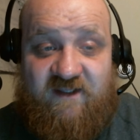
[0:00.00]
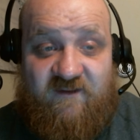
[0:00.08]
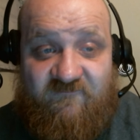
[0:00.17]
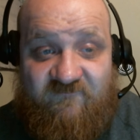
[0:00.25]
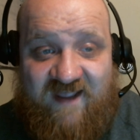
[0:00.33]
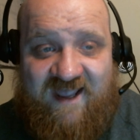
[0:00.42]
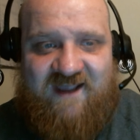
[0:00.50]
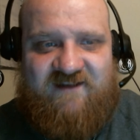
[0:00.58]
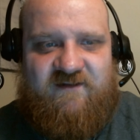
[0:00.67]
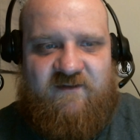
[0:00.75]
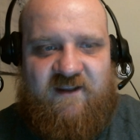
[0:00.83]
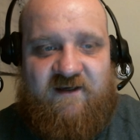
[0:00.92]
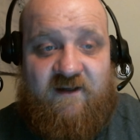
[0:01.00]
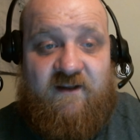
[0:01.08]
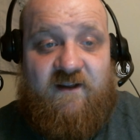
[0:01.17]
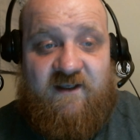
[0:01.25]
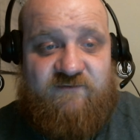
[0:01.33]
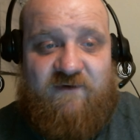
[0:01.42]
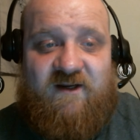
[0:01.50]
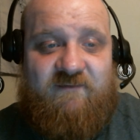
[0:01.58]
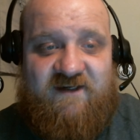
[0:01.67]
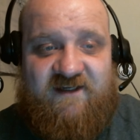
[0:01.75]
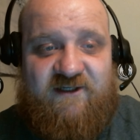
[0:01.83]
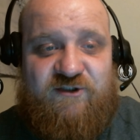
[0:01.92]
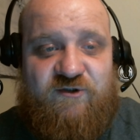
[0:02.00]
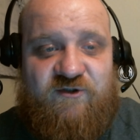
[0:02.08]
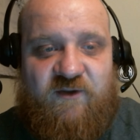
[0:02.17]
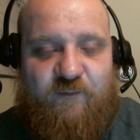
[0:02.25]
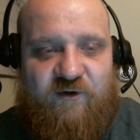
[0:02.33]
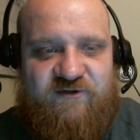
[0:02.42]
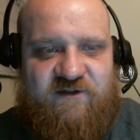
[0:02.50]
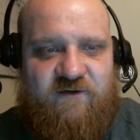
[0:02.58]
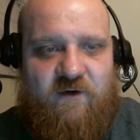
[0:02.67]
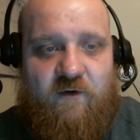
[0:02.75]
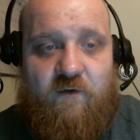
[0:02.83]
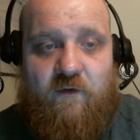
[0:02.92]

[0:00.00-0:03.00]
and the fact that his recommendation to the person